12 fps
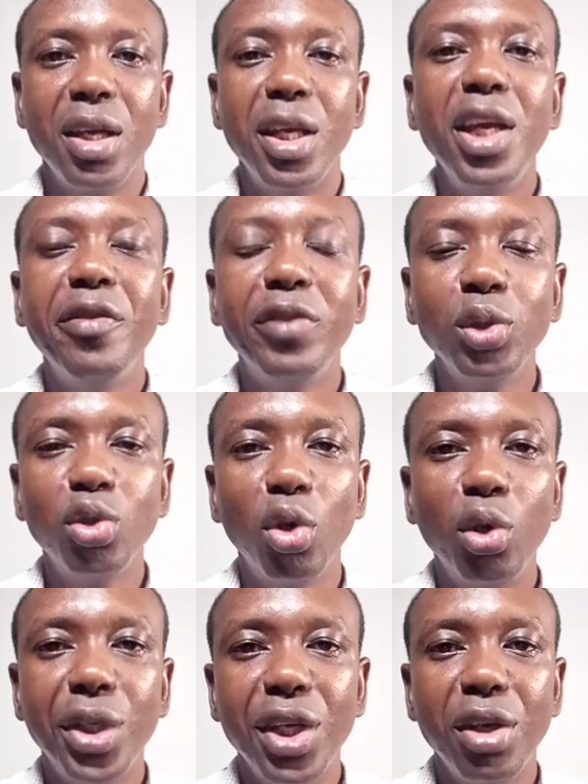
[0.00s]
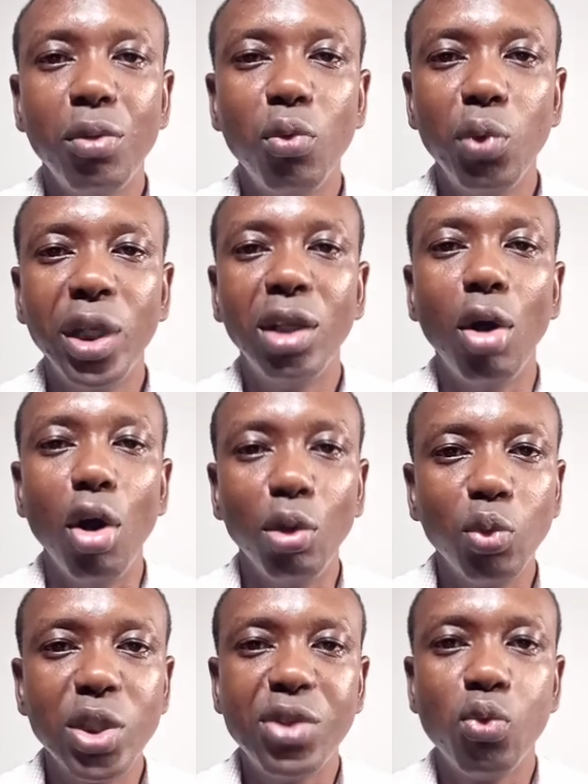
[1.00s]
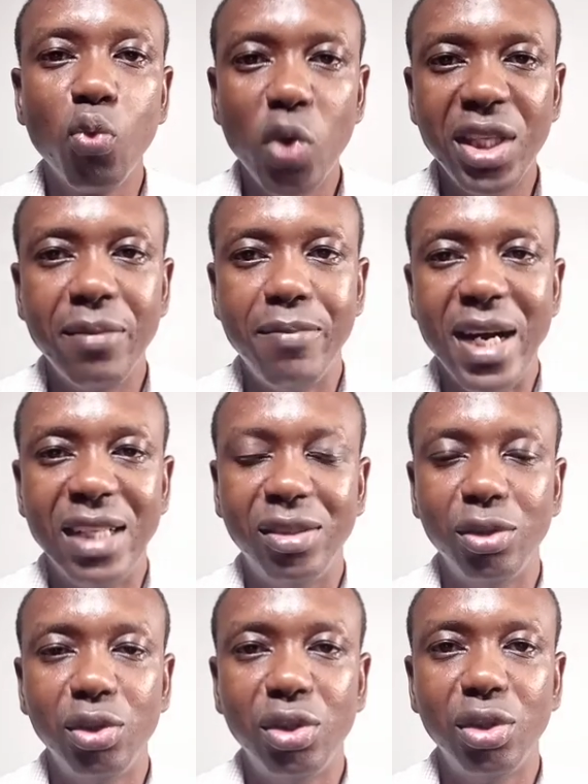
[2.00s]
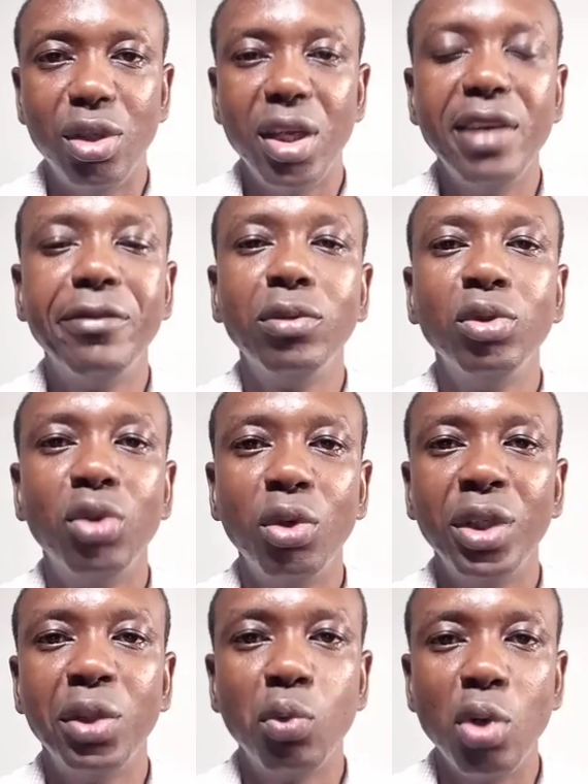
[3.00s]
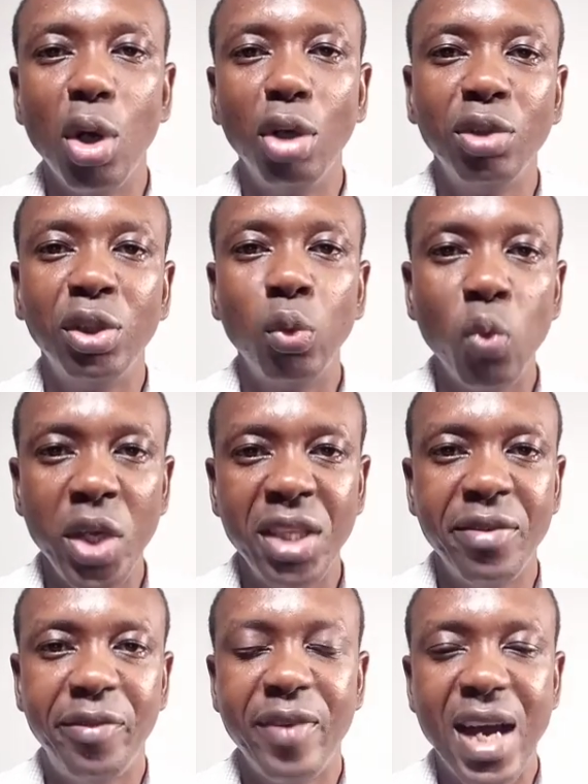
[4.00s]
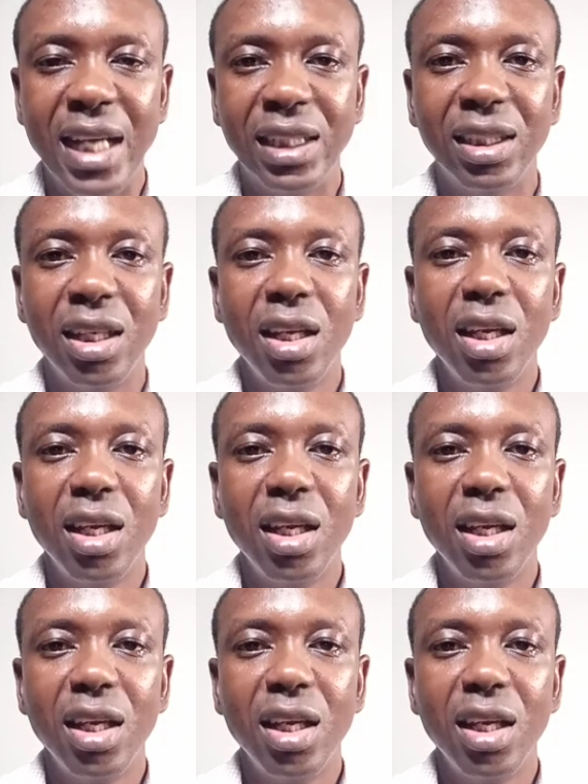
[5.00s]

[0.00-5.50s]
even though he will always win the battles, even though he will always win the fight,